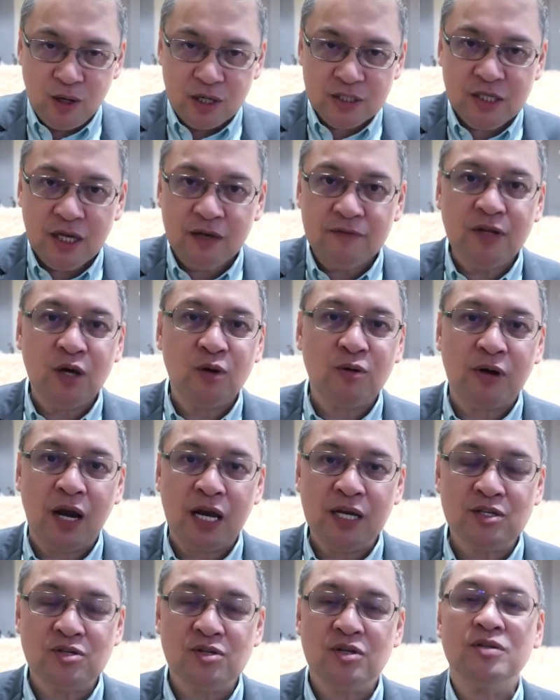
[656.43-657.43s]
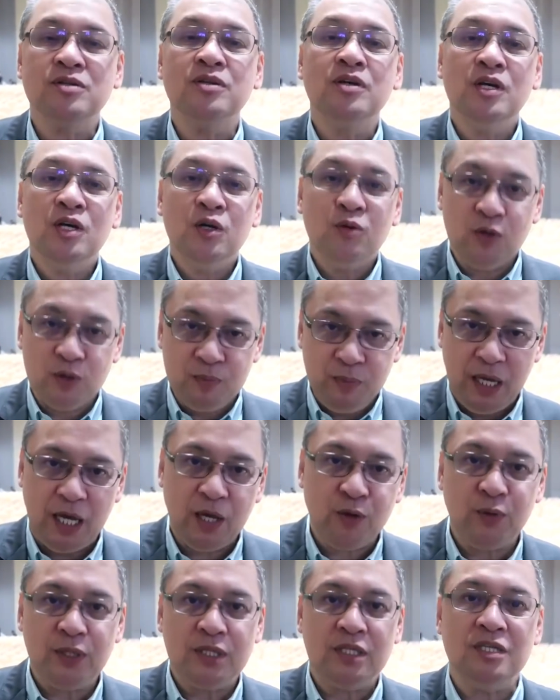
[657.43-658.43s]
as long as you have the horizon,
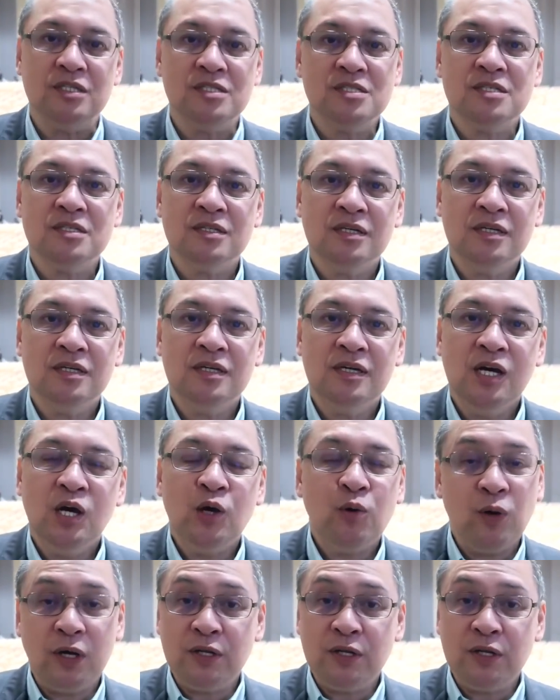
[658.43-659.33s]
would be equities.